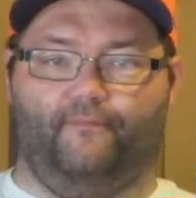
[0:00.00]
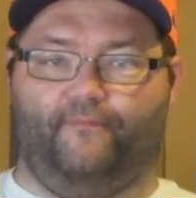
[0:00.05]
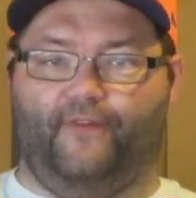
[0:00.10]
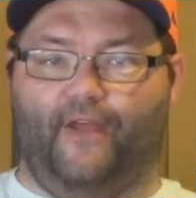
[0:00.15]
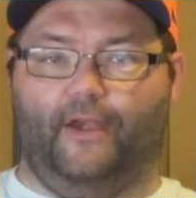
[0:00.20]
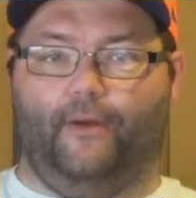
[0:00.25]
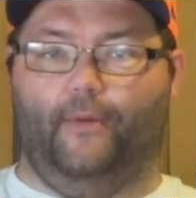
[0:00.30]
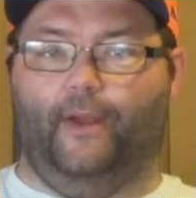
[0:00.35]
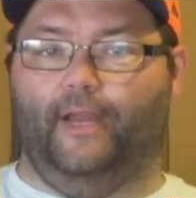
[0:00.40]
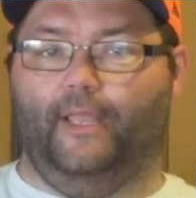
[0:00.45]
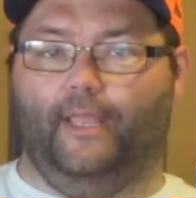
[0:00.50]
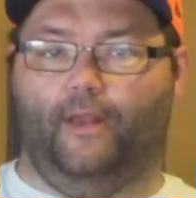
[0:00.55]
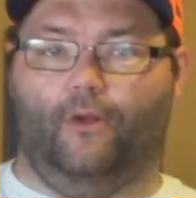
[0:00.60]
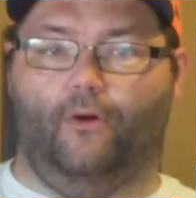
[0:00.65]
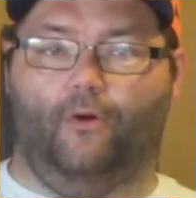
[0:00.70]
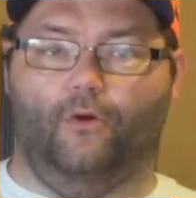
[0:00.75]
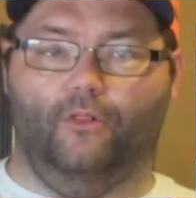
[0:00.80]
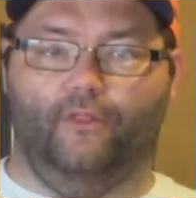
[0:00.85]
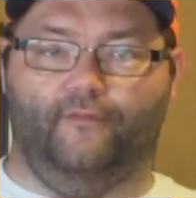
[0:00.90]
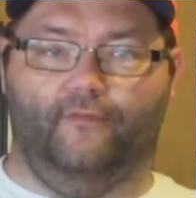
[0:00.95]
Find a way to get a
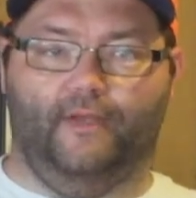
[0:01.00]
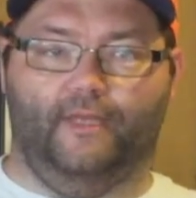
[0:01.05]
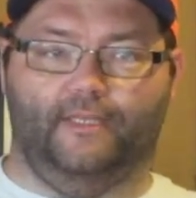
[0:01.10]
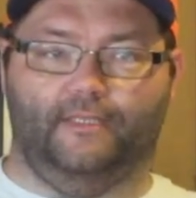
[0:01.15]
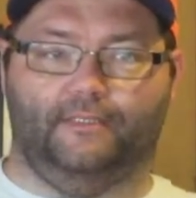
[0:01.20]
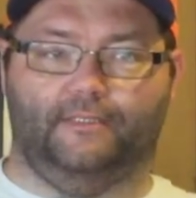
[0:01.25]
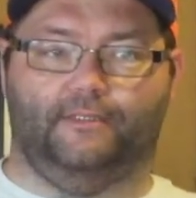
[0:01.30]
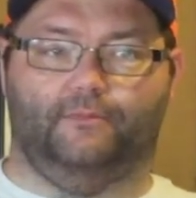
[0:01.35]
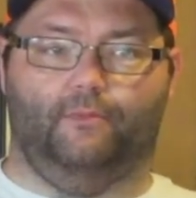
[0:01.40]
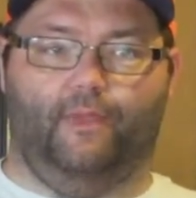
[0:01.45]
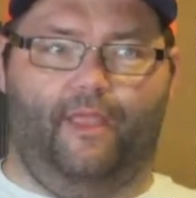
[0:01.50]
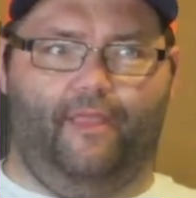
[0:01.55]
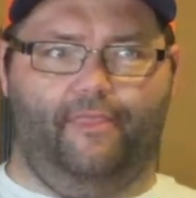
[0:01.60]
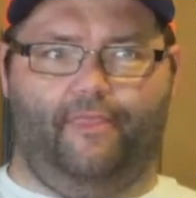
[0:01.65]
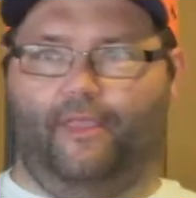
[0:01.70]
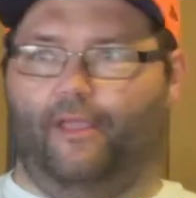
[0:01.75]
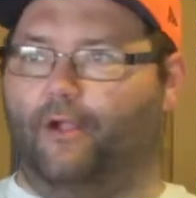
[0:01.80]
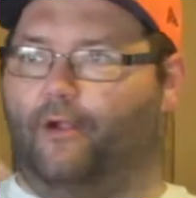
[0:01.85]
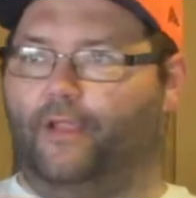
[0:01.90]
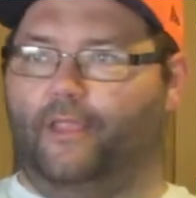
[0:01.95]
hold of us. I
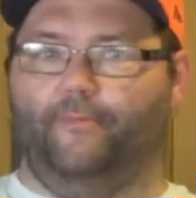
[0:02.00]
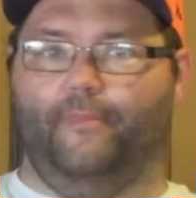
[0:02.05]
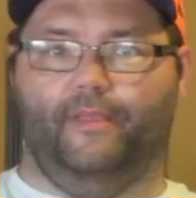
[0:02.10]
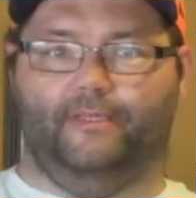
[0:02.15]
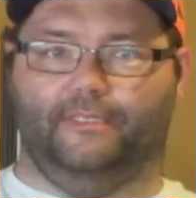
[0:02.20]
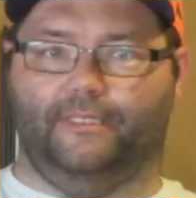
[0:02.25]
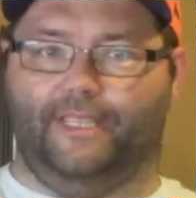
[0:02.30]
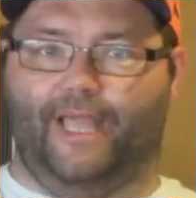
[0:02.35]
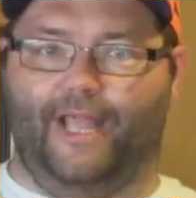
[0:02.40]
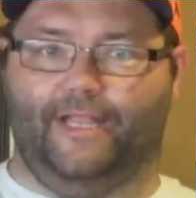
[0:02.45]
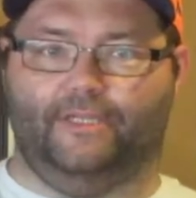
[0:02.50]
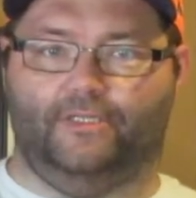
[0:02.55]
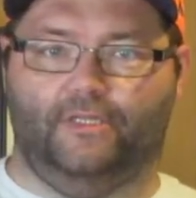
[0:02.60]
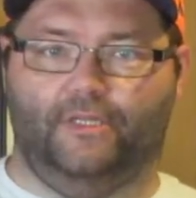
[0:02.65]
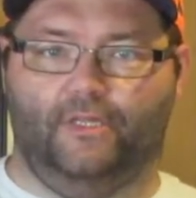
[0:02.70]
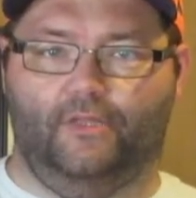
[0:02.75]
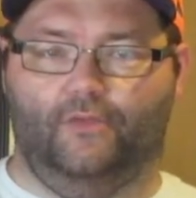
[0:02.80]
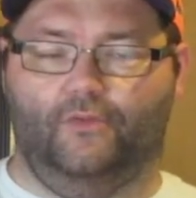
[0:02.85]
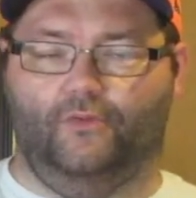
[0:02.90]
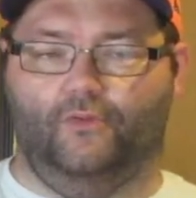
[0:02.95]
think our email is attached
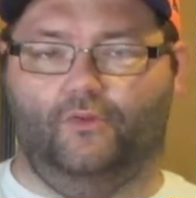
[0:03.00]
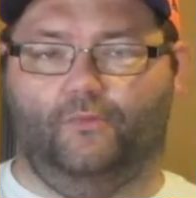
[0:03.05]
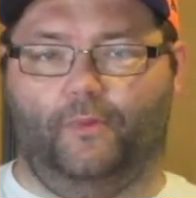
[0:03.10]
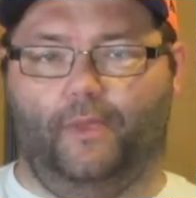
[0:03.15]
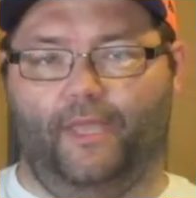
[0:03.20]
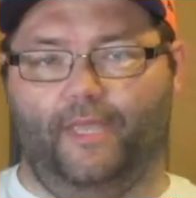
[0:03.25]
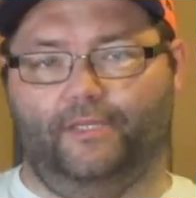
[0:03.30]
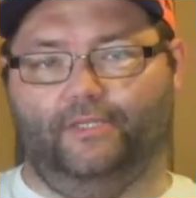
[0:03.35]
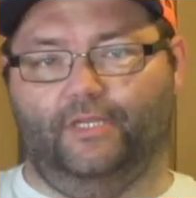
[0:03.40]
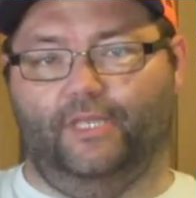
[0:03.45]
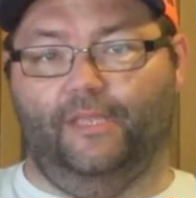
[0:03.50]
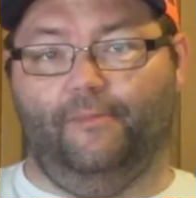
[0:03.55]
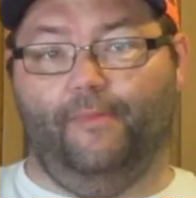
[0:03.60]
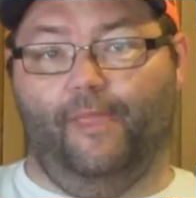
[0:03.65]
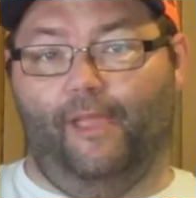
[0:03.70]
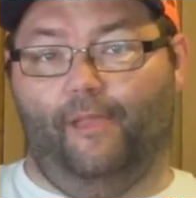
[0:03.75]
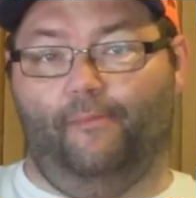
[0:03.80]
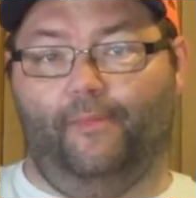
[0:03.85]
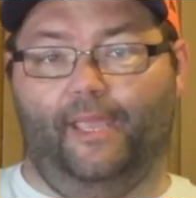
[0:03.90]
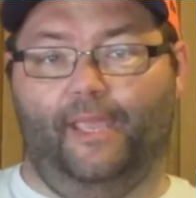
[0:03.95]
to the YouTube page.
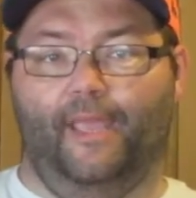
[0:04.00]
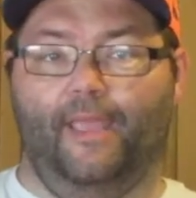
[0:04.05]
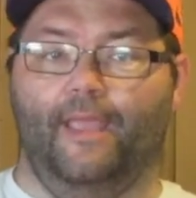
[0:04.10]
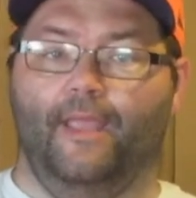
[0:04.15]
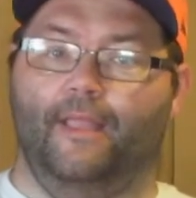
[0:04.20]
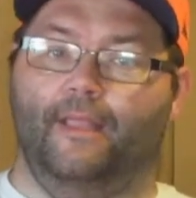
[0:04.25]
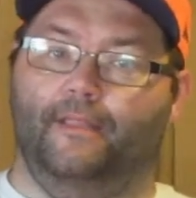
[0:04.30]
Email me.